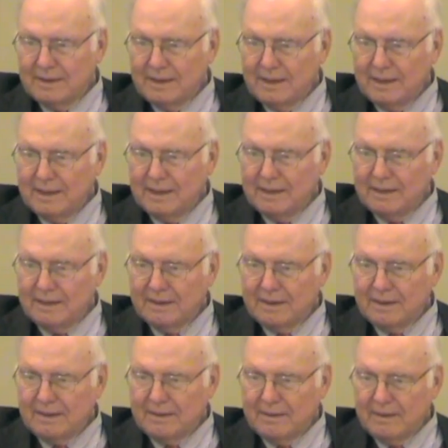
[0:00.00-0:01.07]
And
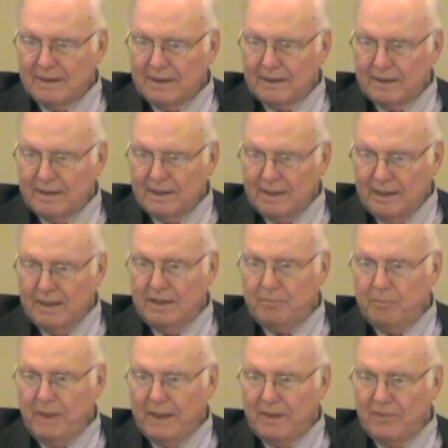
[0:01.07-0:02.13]

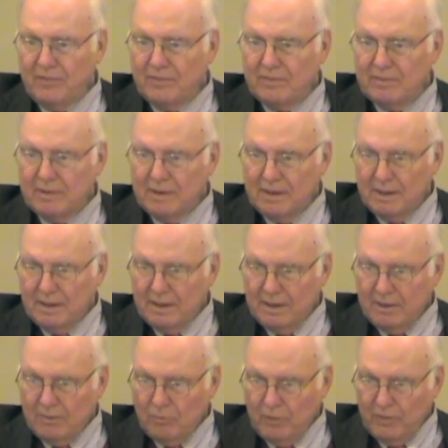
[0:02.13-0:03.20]
independence
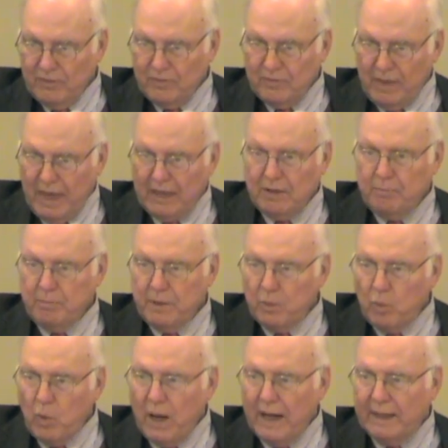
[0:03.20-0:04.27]
was had to be
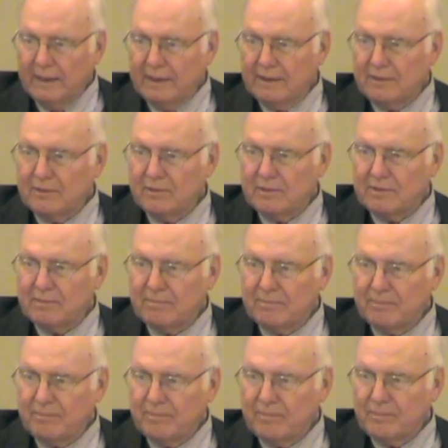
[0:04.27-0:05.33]
won. Took
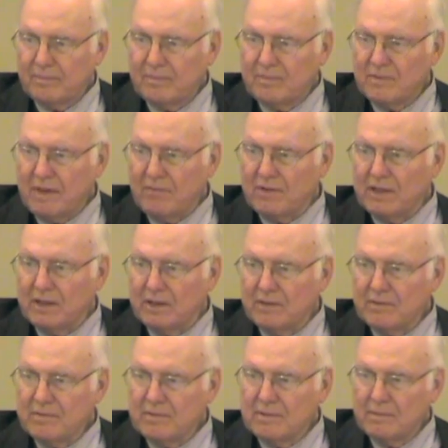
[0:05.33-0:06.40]
7
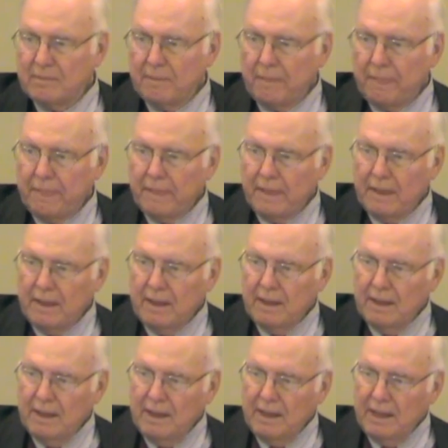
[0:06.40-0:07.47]
years,
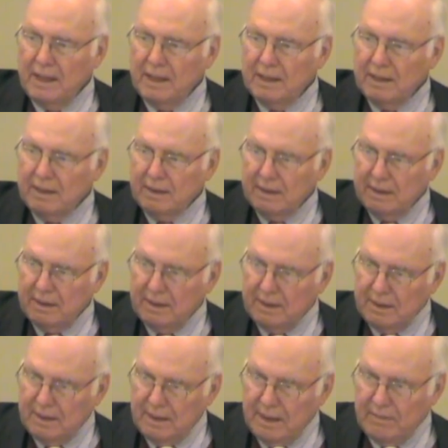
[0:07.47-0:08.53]
and
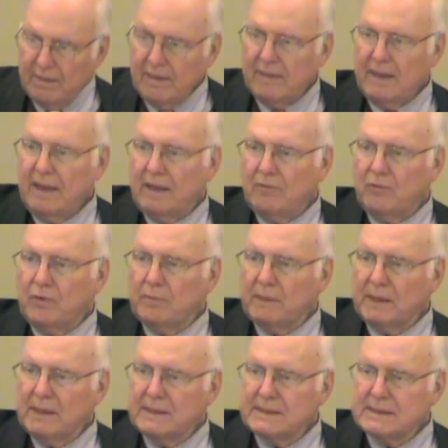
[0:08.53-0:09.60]
then they had to form a
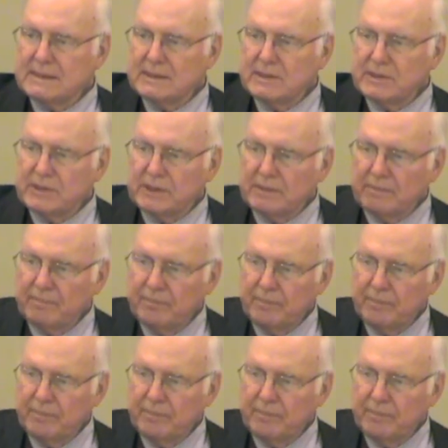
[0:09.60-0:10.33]
constitution,